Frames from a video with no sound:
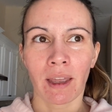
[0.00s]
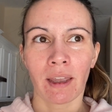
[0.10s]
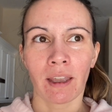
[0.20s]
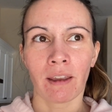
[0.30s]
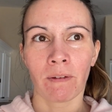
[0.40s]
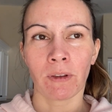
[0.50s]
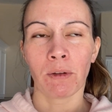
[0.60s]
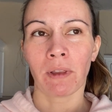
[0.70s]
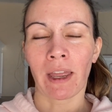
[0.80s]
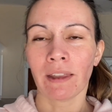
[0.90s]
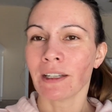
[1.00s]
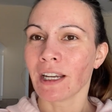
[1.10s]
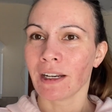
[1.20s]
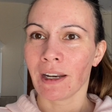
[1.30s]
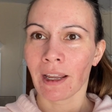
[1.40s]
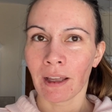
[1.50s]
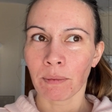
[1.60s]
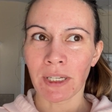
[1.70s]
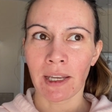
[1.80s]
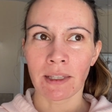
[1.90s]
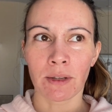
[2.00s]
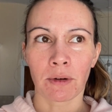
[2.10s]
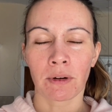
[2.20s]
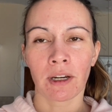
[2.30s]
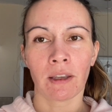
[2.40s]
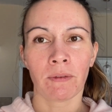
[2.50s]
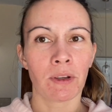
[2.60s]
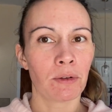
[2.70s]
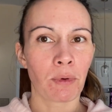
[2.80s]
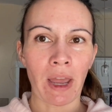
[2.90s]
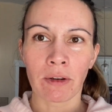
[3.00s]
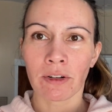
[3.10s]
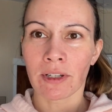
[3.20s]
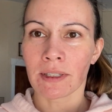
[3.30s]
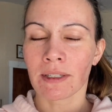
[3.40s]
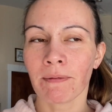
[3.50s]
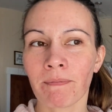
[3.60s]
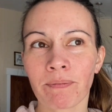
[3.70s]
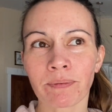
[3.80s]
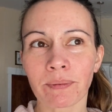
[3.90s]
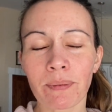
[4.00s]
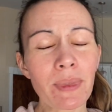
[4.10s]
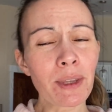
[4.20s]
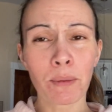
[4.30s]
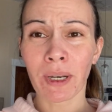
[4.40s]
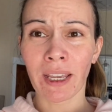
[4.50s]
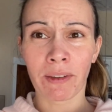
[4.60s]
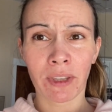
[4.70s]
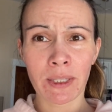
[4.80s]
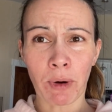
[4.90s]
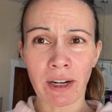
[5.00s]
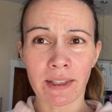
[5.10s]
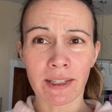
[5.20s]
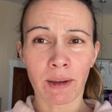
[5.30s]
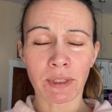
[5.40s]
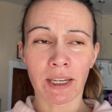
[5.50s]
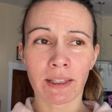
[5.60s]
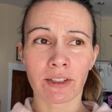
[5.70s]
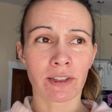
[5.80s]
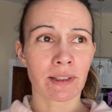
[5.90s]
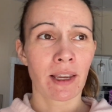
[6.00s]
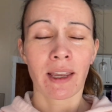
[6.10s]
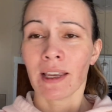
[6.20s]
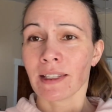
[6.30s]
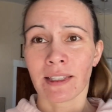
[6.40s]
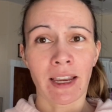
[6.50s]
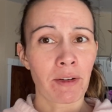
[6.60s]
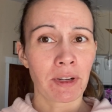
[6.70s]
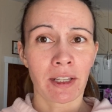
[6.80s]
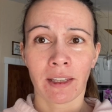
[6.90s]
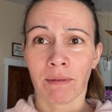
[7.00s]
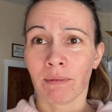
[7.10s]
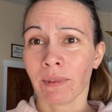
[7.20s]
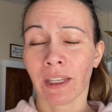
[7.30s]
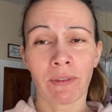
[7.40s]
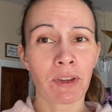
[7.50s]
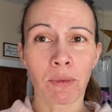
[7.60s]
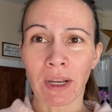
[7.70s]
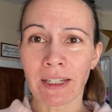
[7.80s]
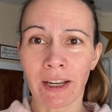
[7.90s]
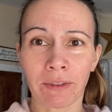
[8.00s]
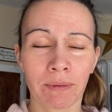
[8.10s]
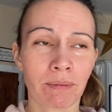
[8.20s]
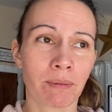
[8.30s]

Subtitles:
If you like the day-to-day updates, or if you'd rather just, when I get these pregnancy updates, just sit down and give you the rundown.